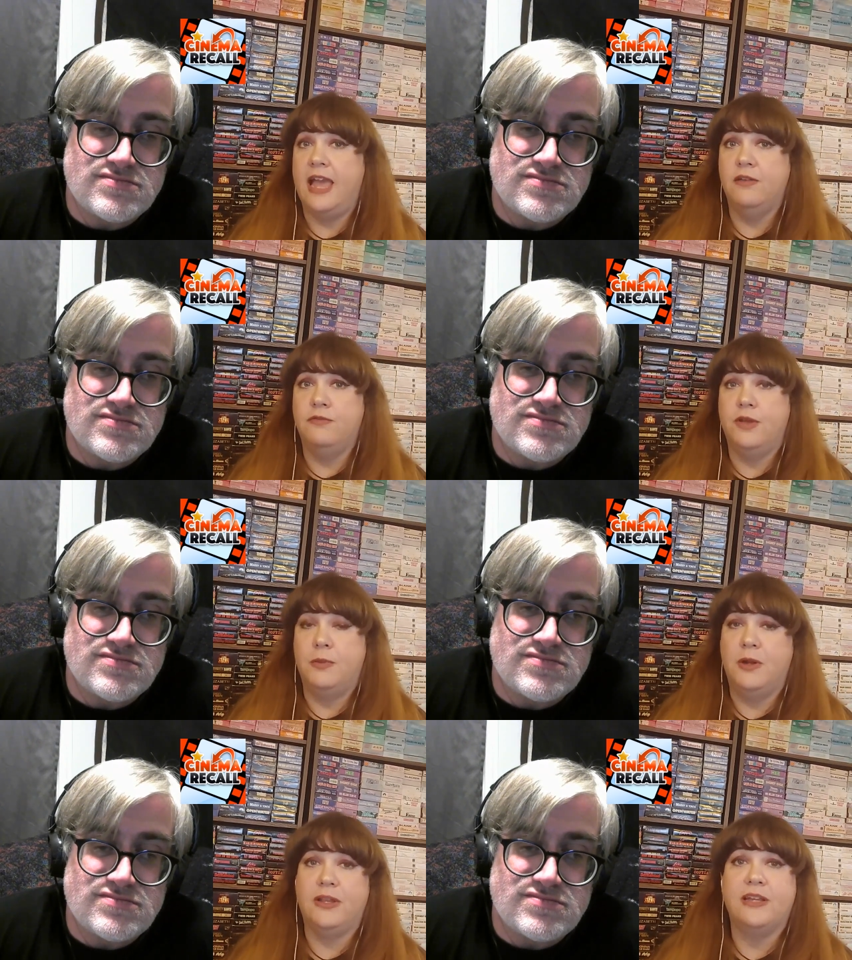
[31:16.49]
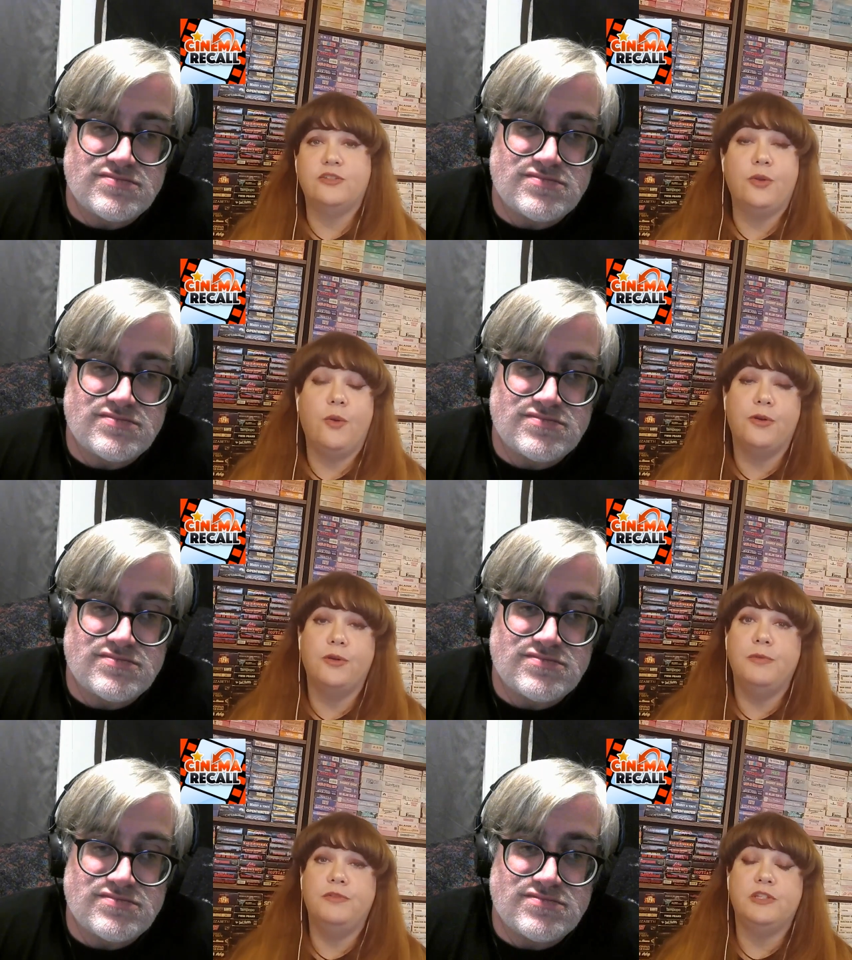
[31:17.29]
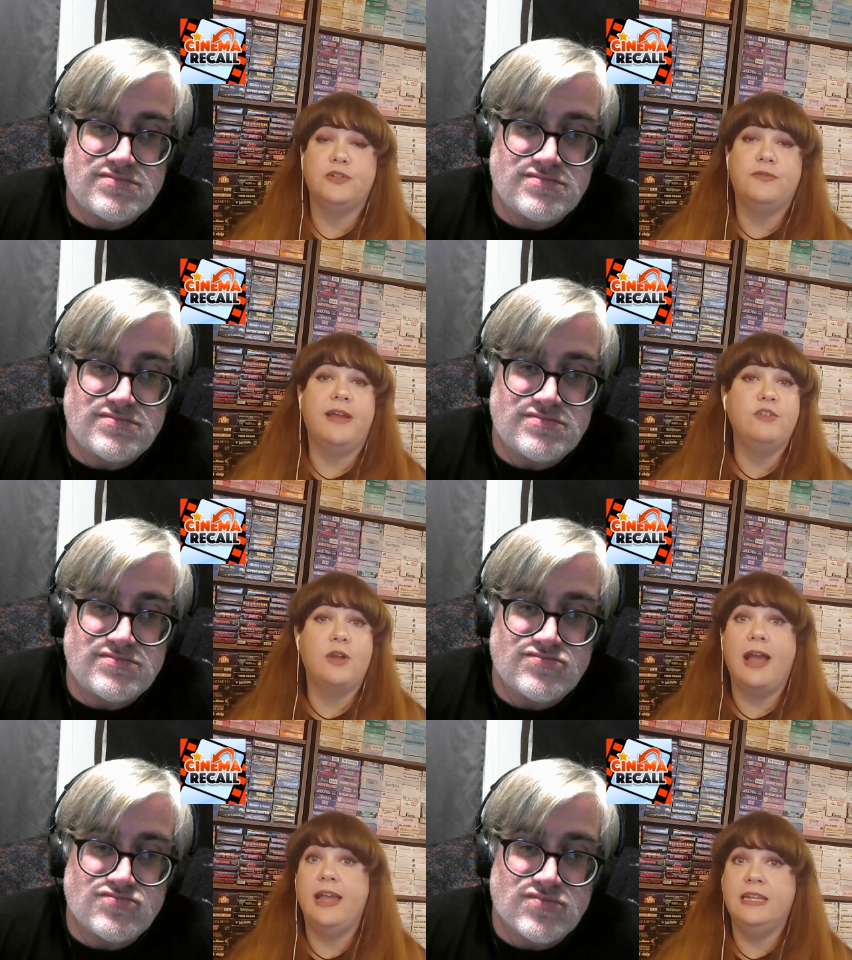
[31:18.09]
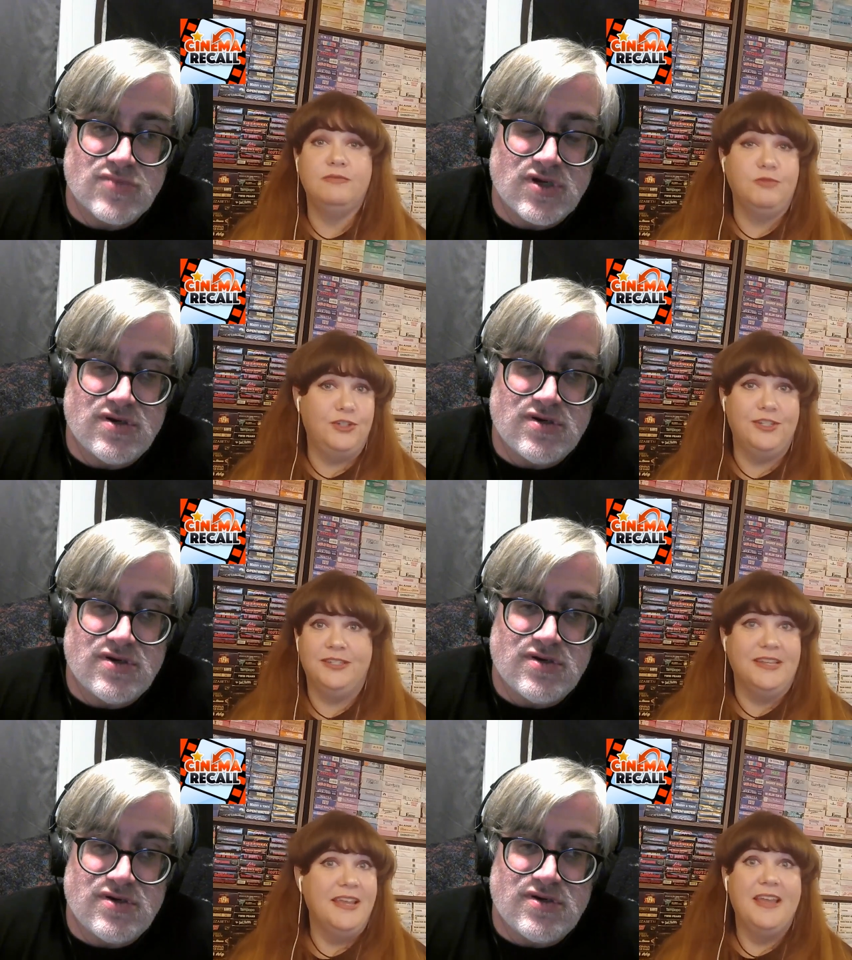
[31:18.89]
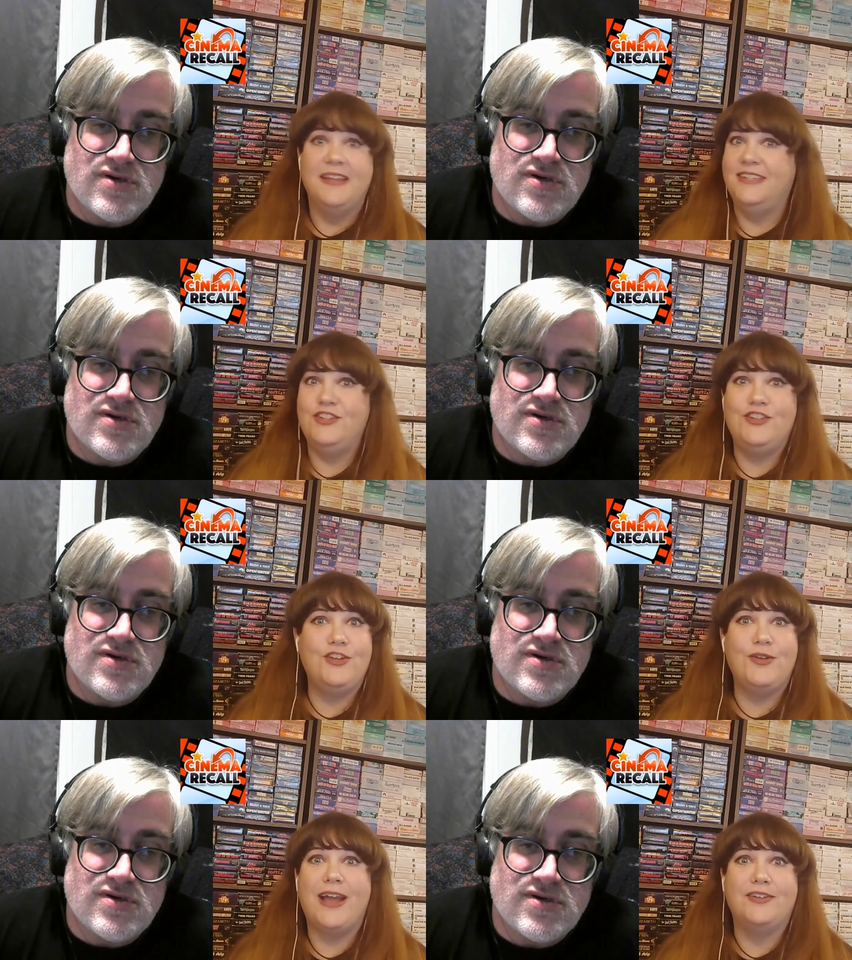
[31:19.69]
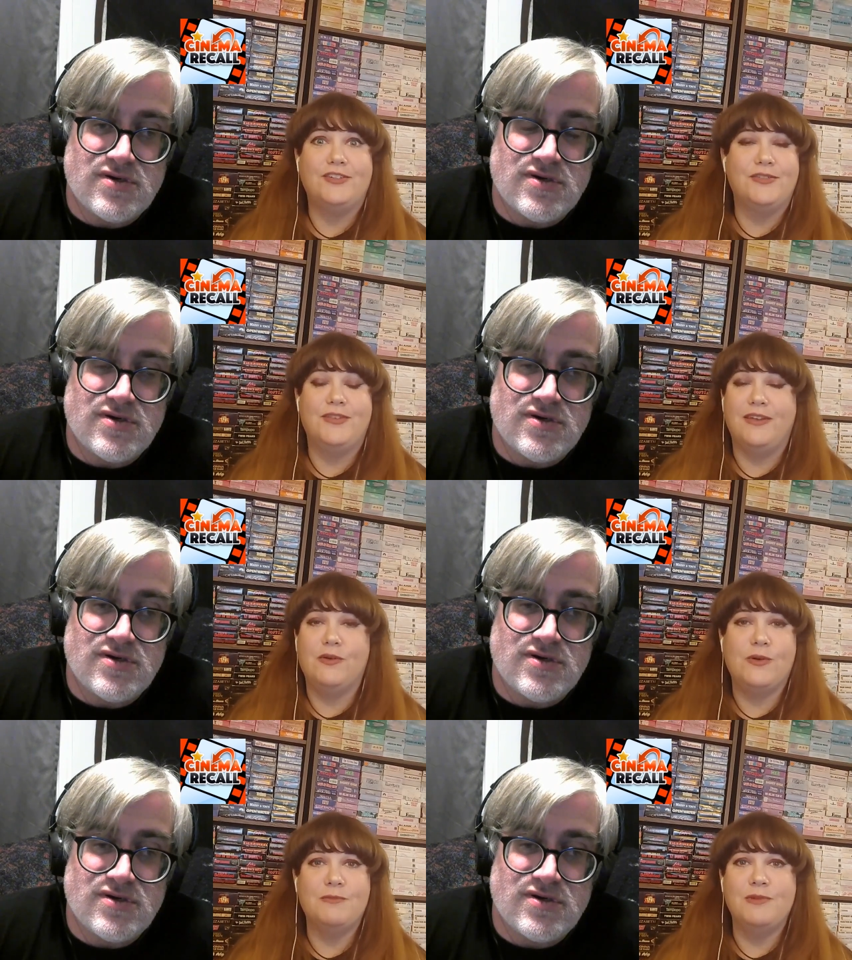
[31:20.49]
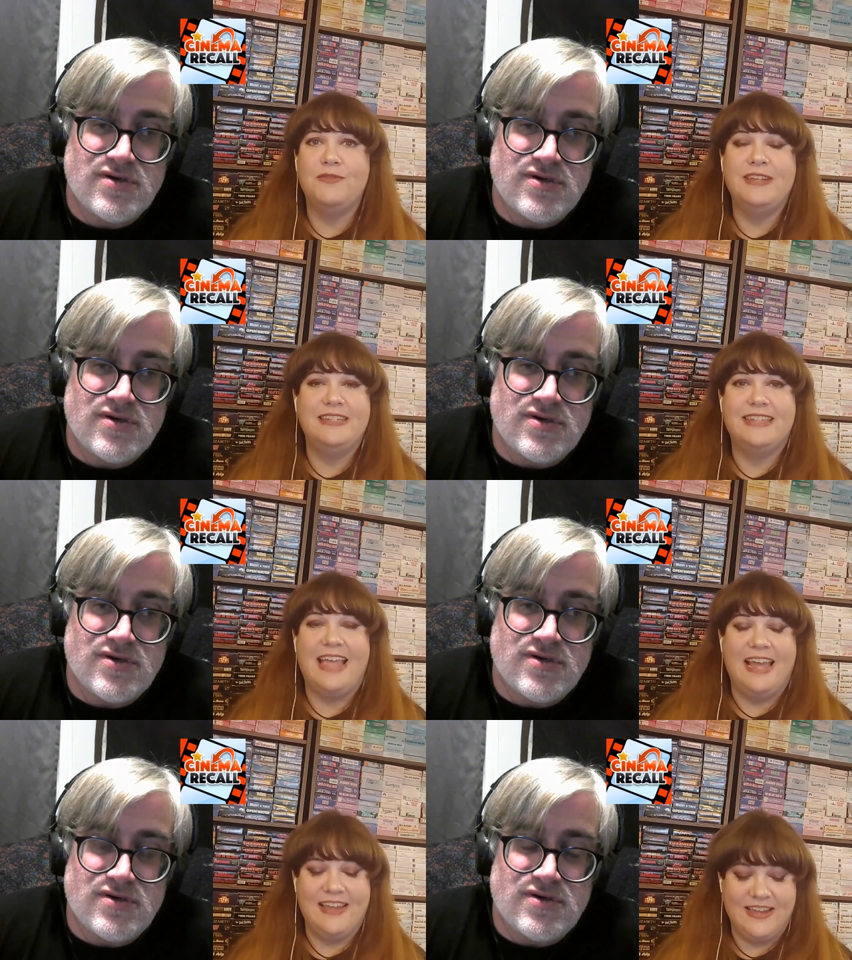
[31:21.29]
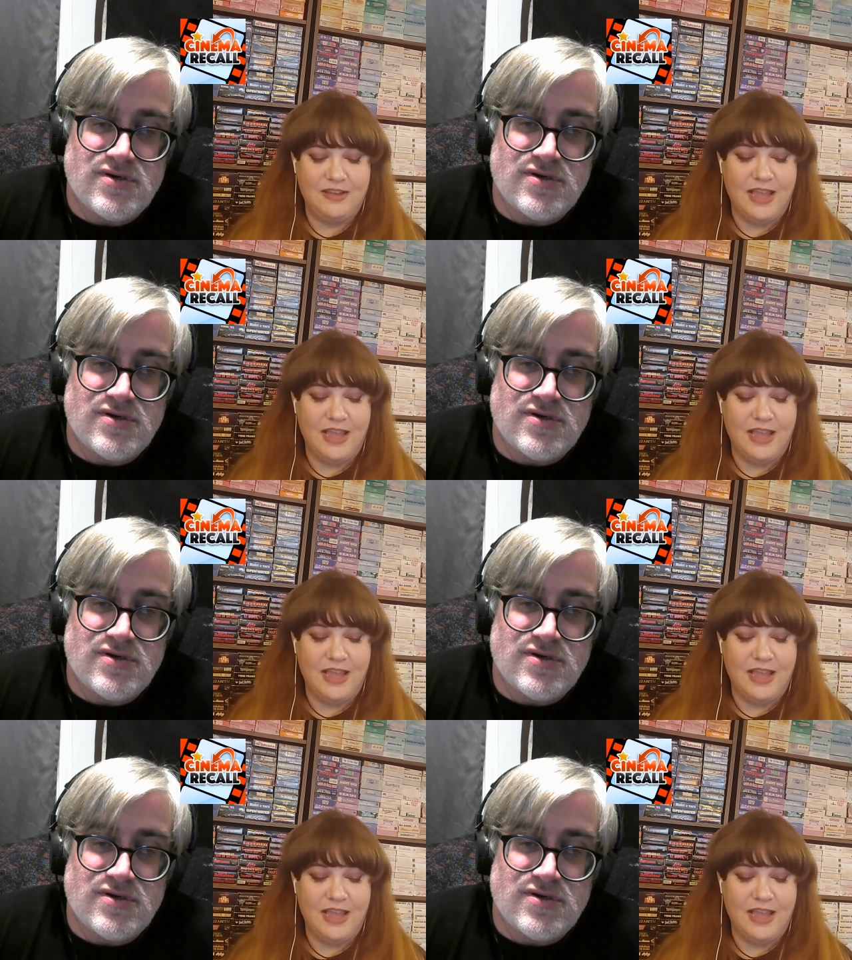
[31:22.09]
Speaker 1: I have a podcast called Horror Movie Survival Guide, which is teaching you how to survive horror movies.